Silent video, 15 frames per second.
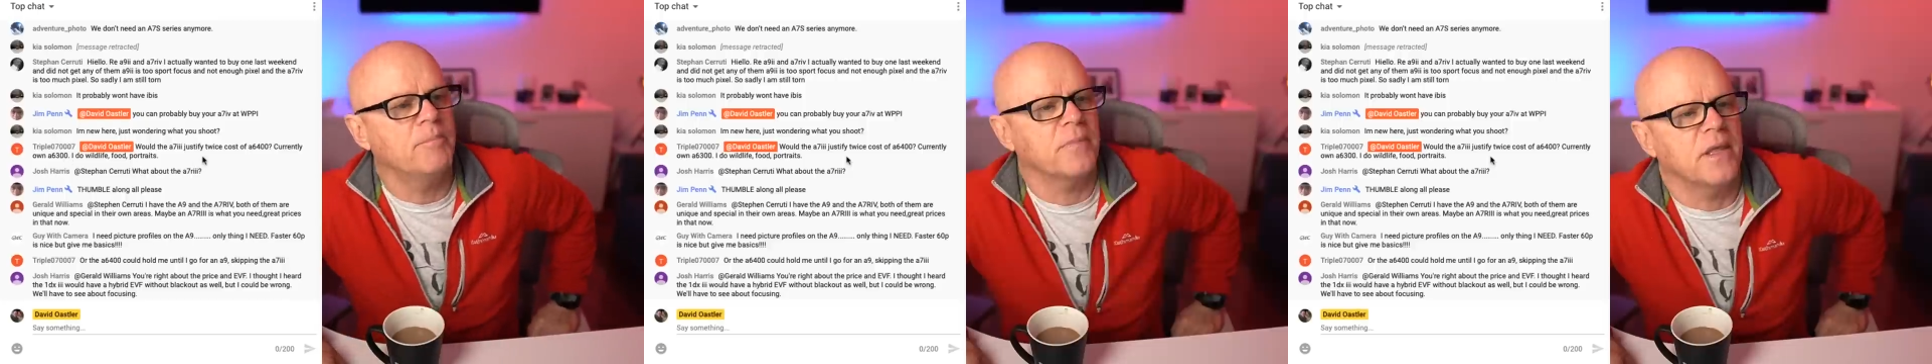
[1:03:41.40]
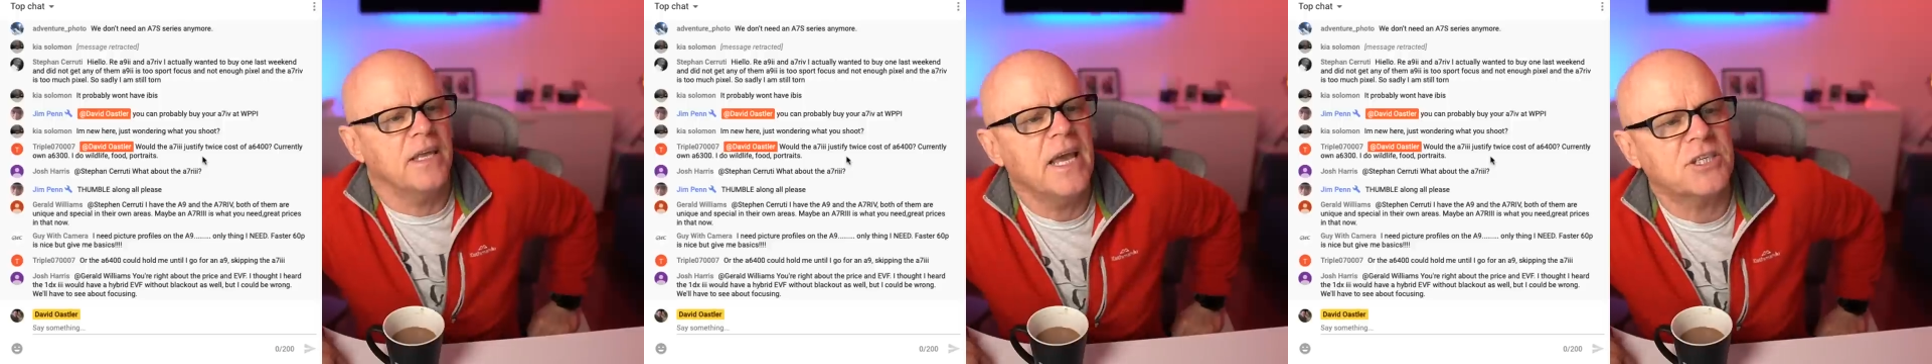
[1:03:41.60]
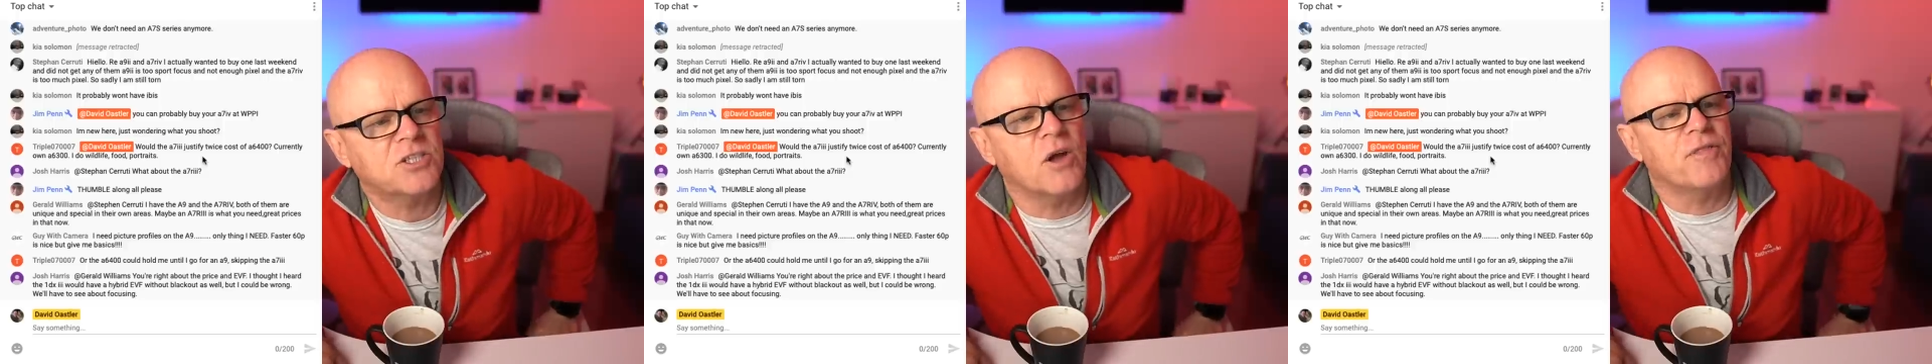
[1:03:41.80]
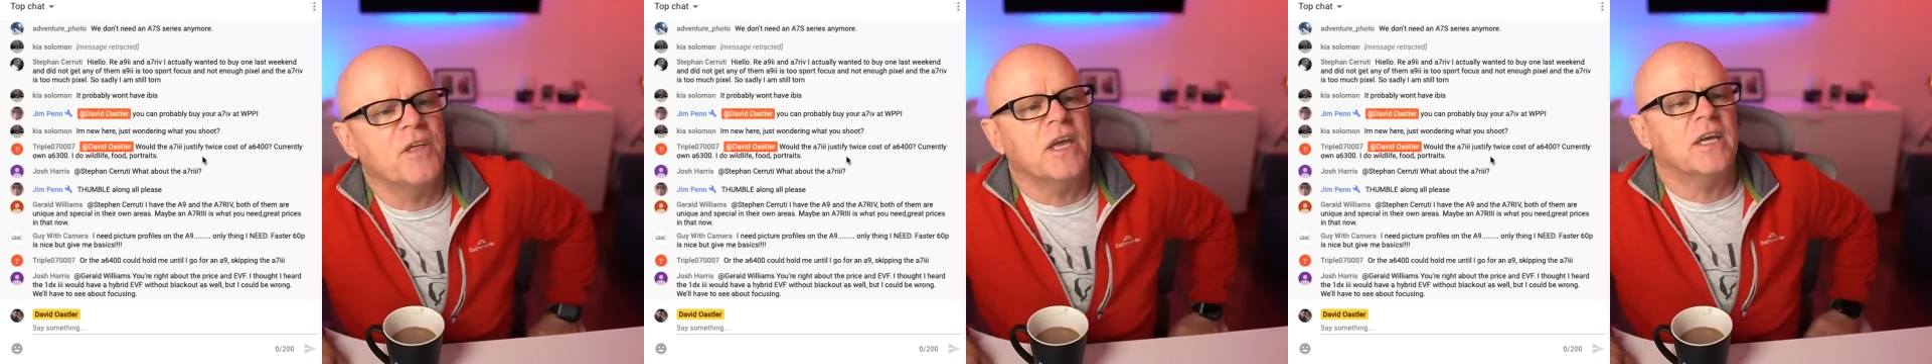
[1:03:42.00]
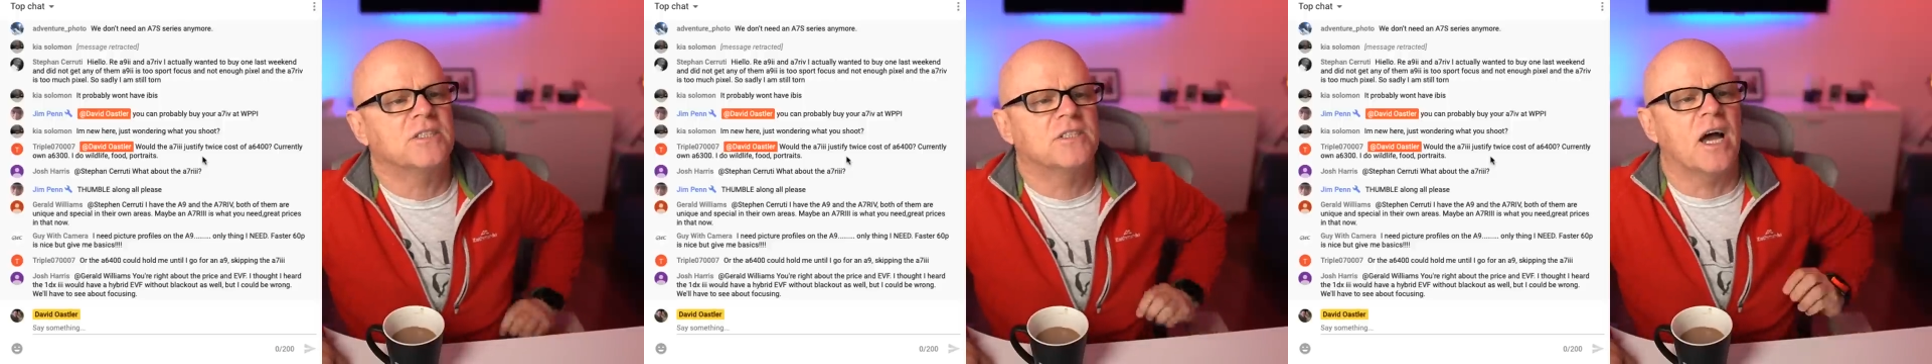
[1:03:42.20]
Yes, I
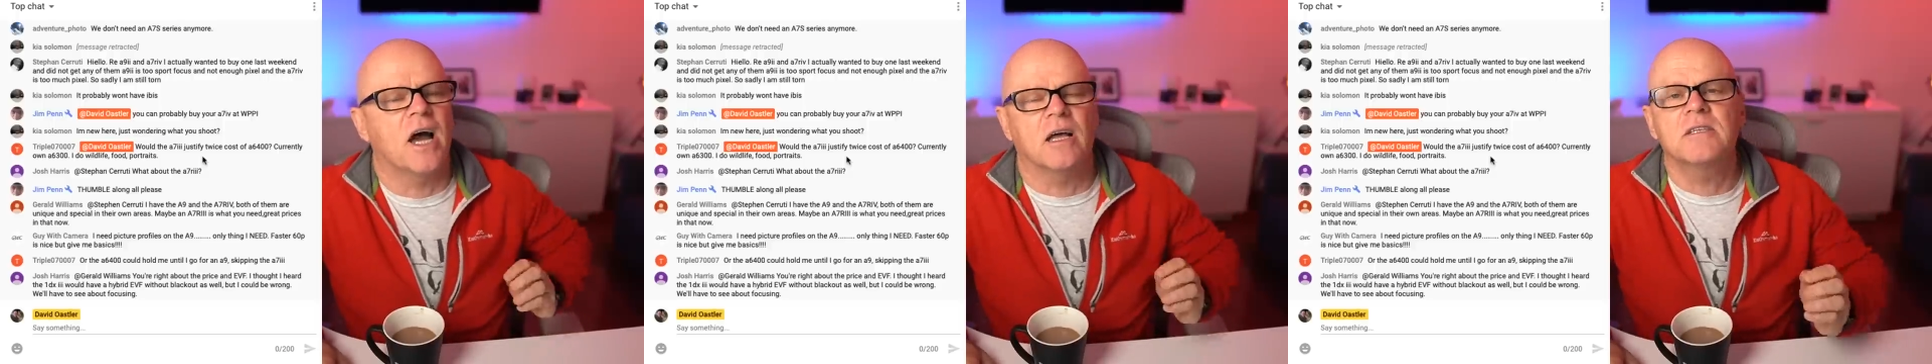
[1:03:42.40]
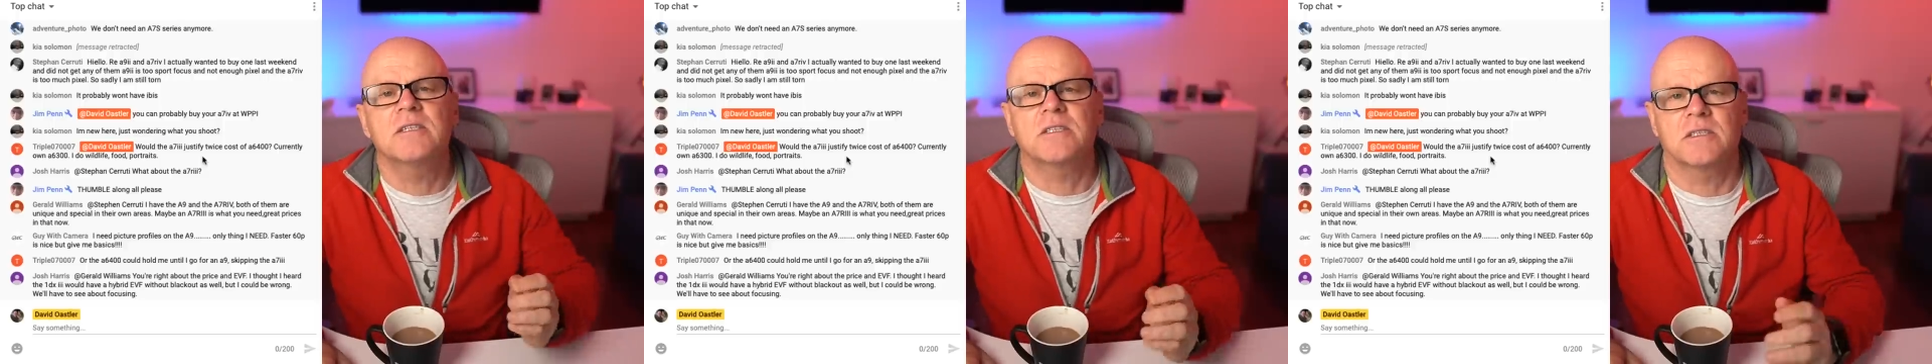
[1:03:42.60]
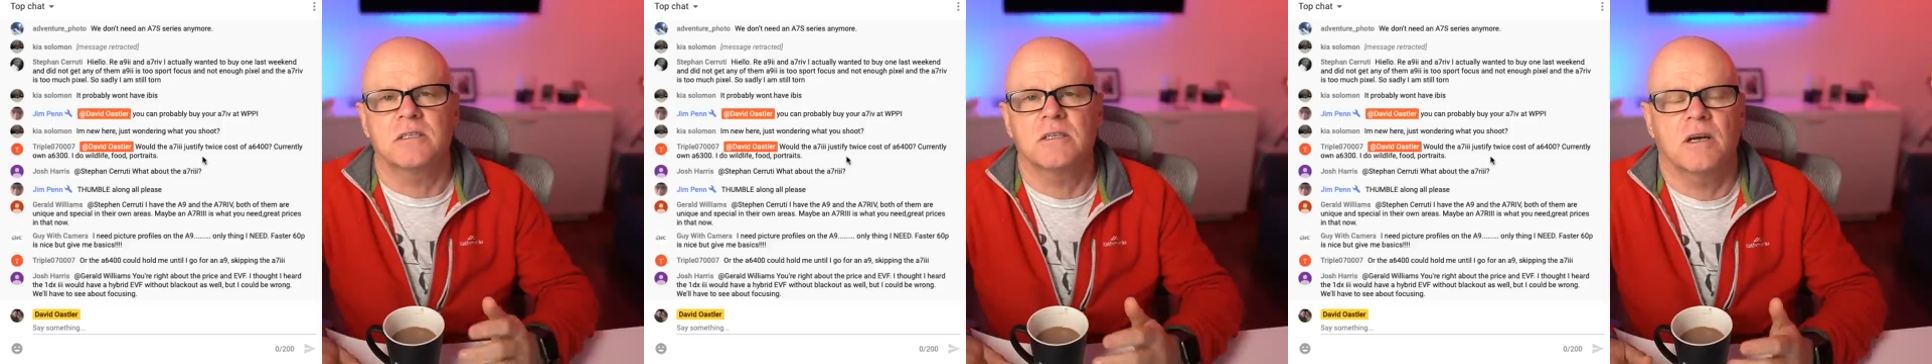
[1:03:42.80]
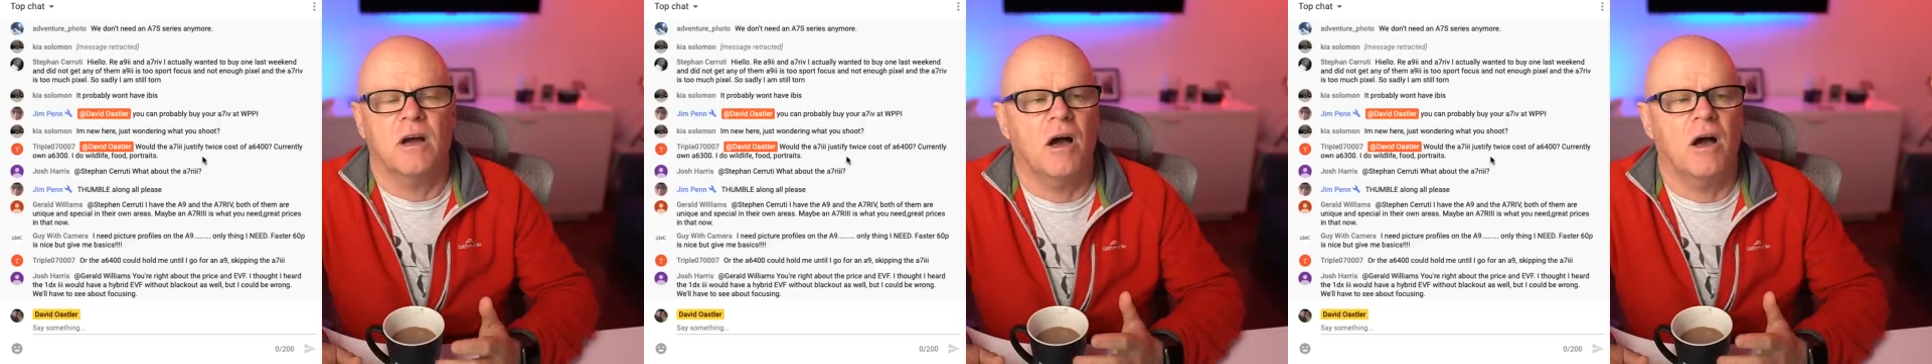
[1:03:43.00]
think it does.